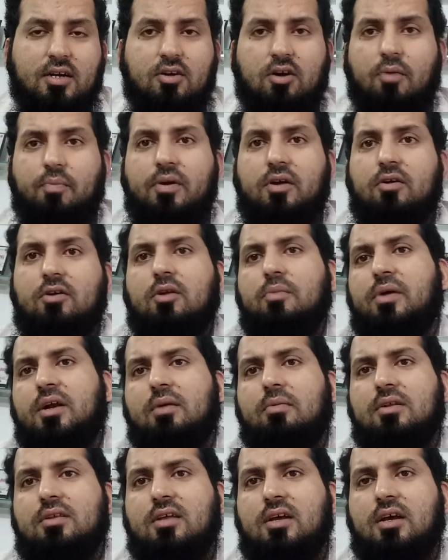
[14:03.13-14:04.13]
topic or
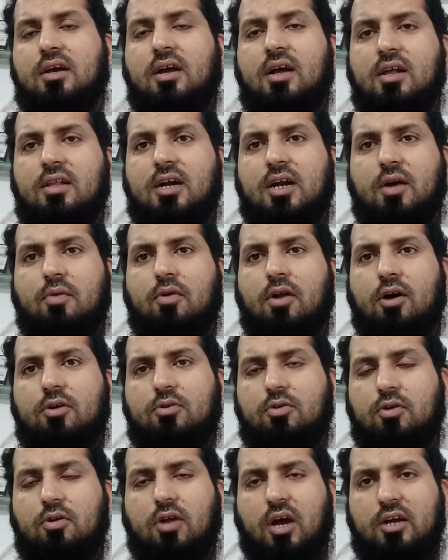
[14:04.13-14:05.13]
debatable thing that I
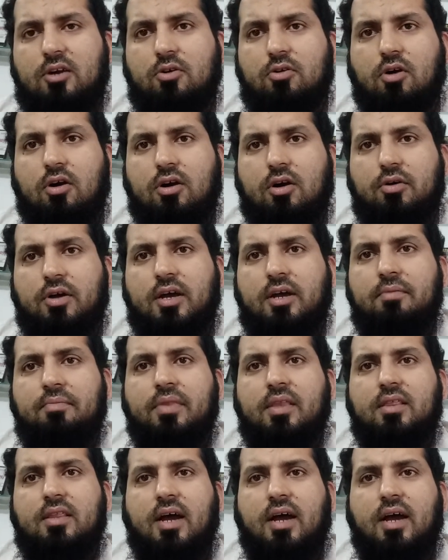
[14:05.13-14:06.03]
would like to talk here.